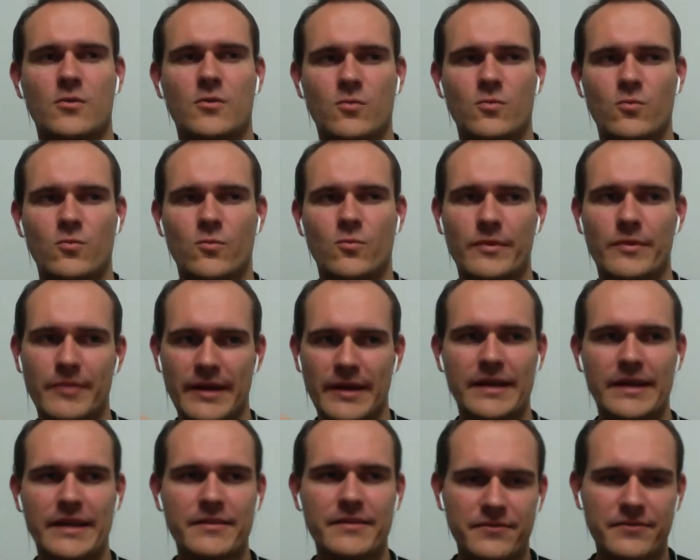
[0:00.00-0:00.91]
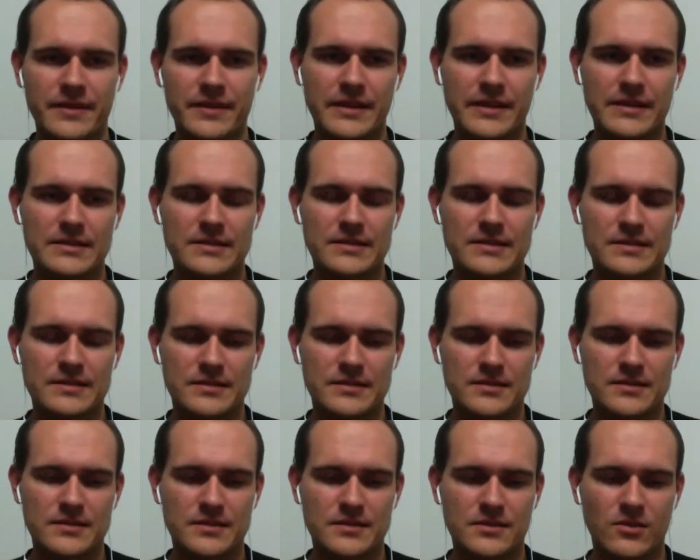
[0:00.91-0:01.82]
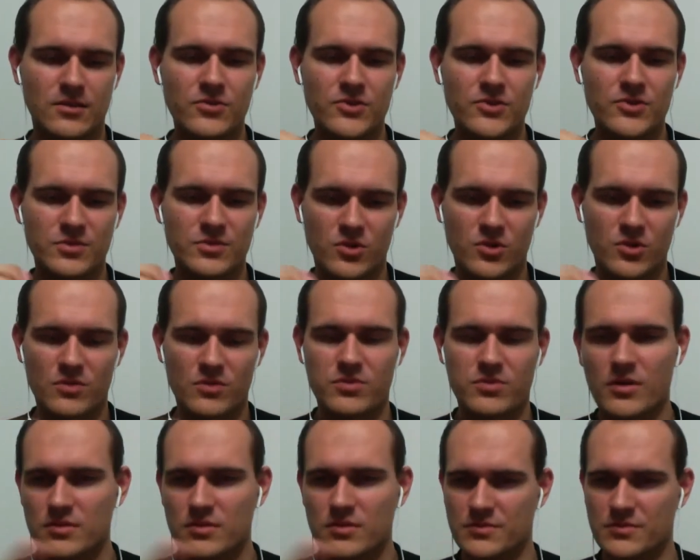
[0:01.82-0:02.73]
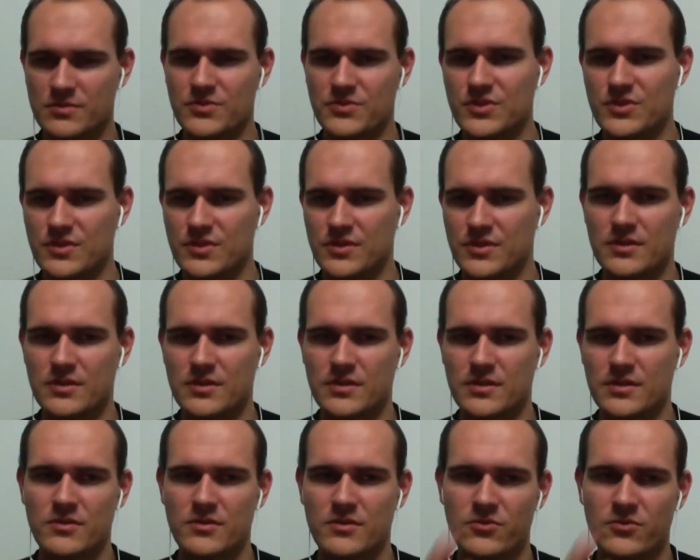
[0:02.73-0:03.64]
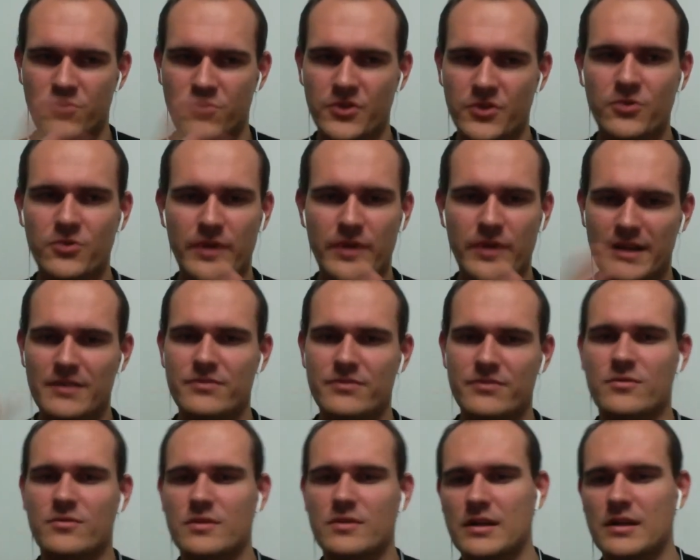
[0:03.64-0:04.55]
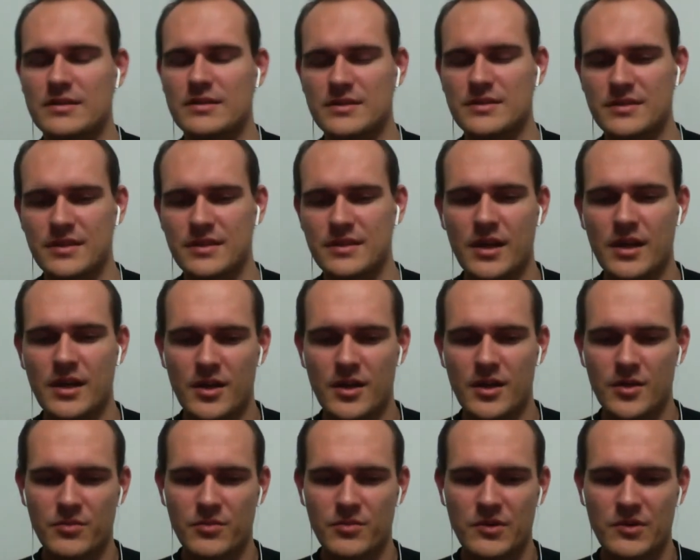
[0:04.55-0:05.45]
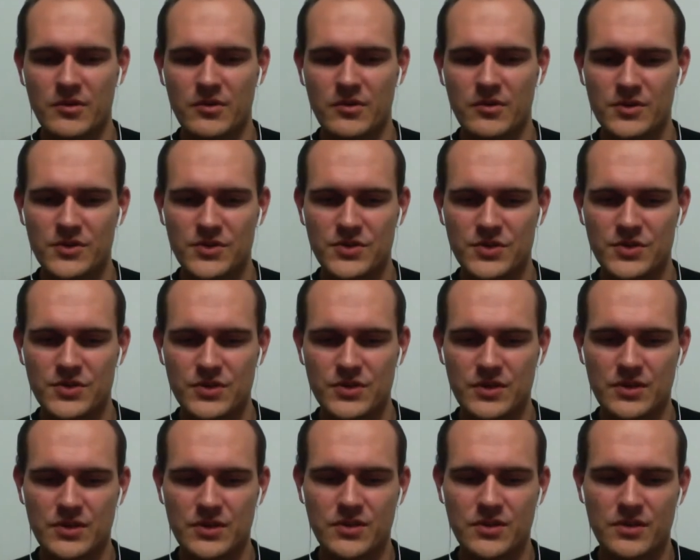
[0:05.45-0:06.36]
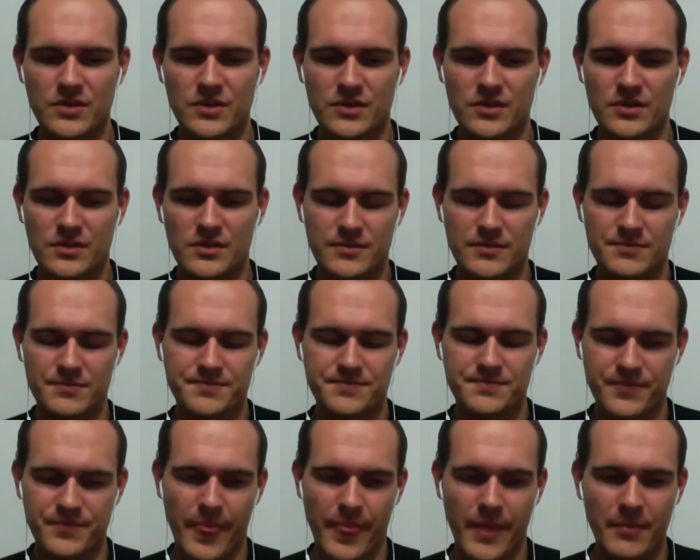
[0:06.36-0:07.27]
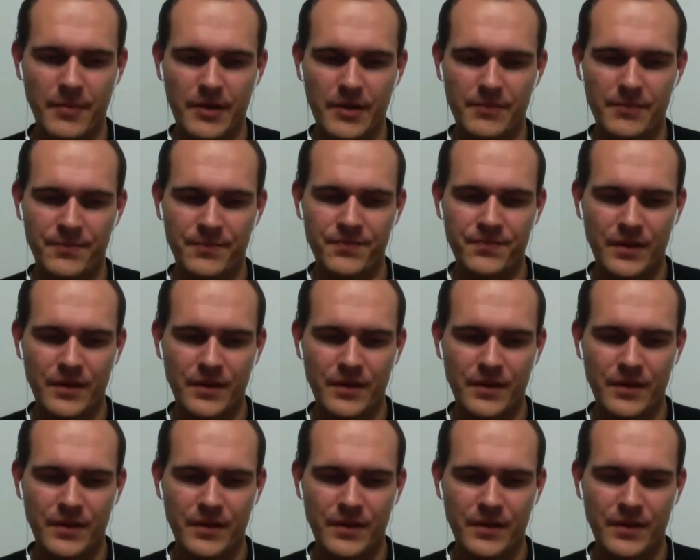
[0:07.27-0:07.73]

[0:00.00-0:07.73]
We believe it's causing more problems for you and for us, because I mean,